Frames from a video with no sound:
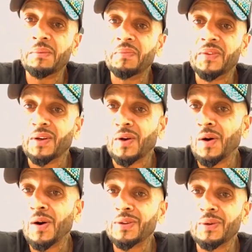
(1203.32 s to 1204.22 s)
in the
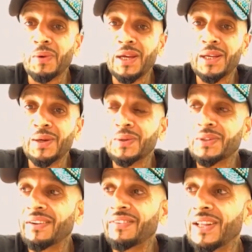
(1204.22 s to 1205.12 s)
car, the radios,
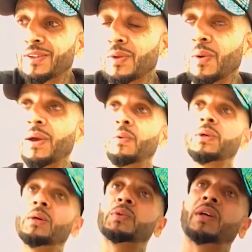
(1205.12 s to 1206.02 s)
and everything. So
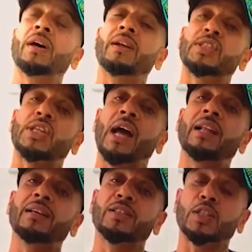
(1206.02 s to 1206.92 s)
it was kind of a
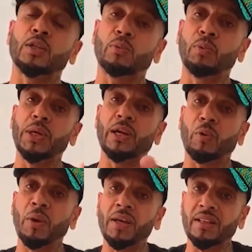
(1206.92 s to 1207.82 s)
challenge to
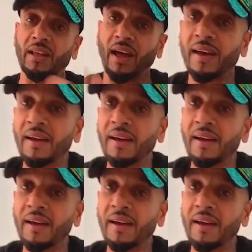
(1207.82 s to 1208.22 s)
recreate that.